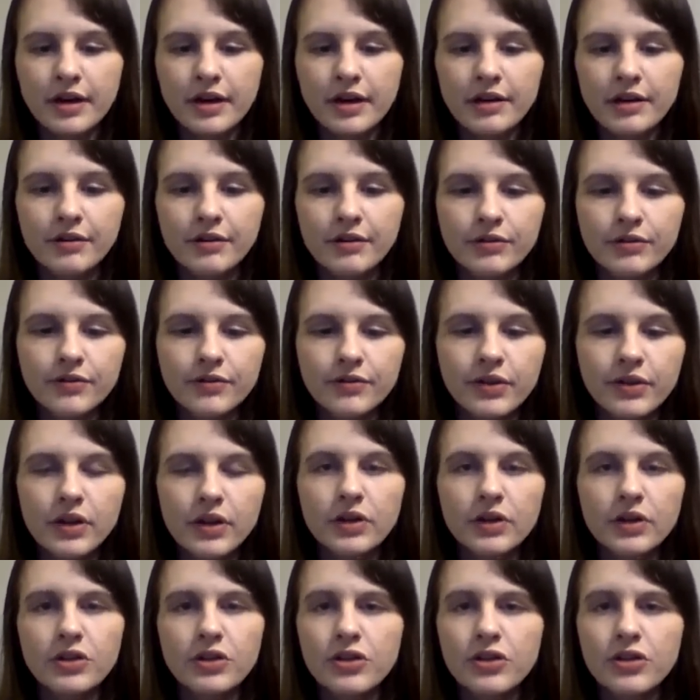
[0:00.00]
of
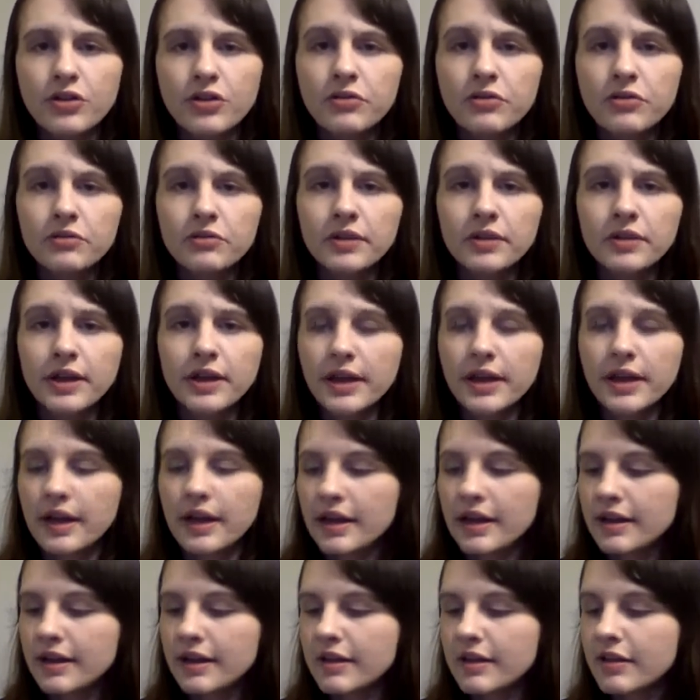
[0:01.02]
June,
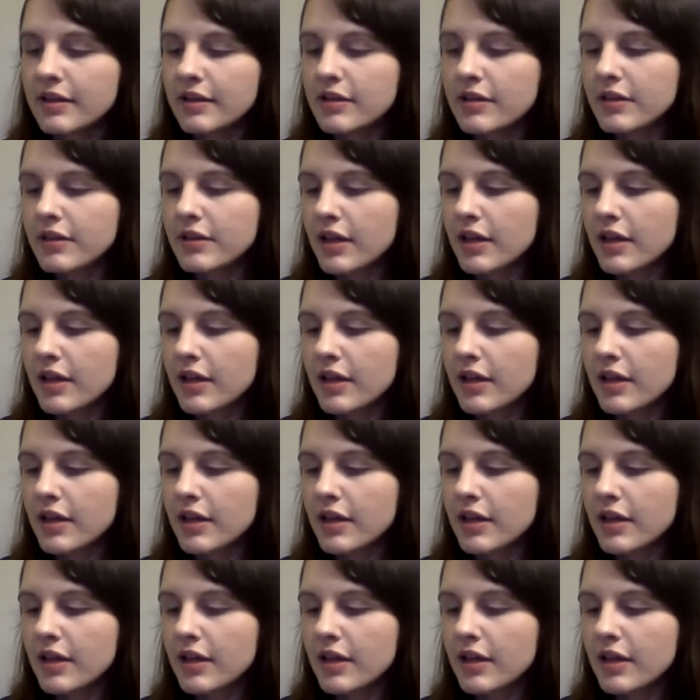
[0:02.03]
and